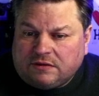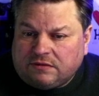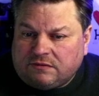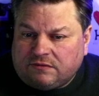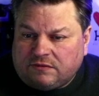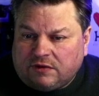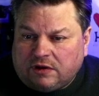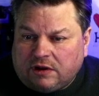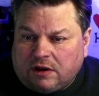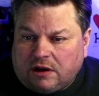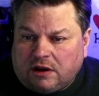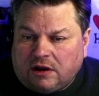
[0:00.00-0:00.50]

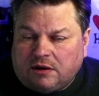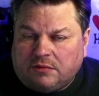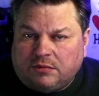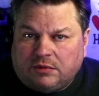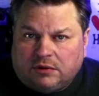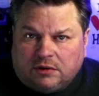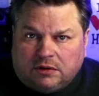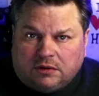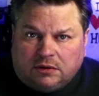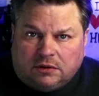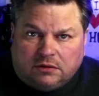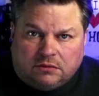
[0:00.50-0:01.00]

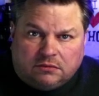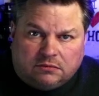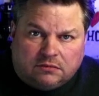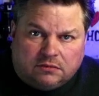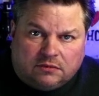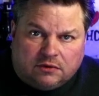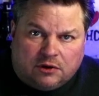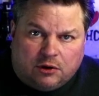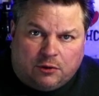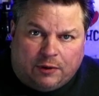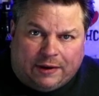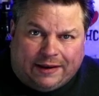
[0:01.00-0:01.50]
reliable,
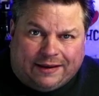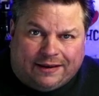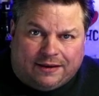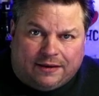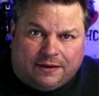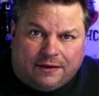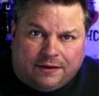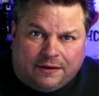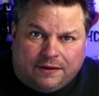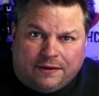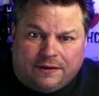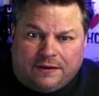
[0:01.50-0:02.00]
quick,